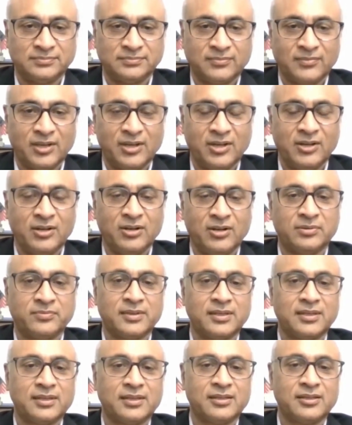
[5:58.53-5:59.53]
You know,
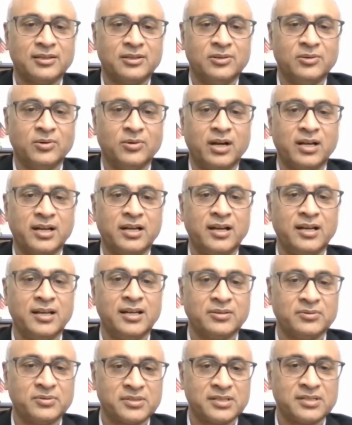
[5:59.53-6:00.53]
you are in an
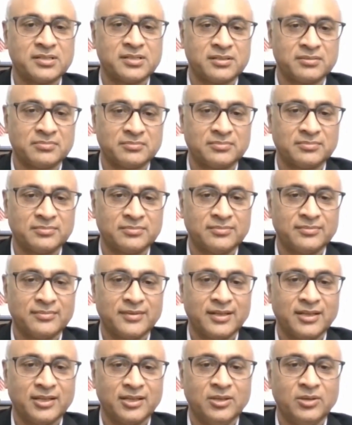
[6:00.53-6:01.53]
ecosystem.
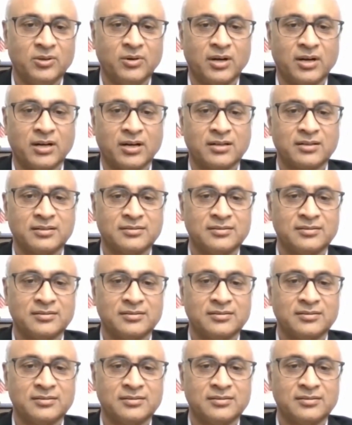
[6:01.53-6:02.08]
You are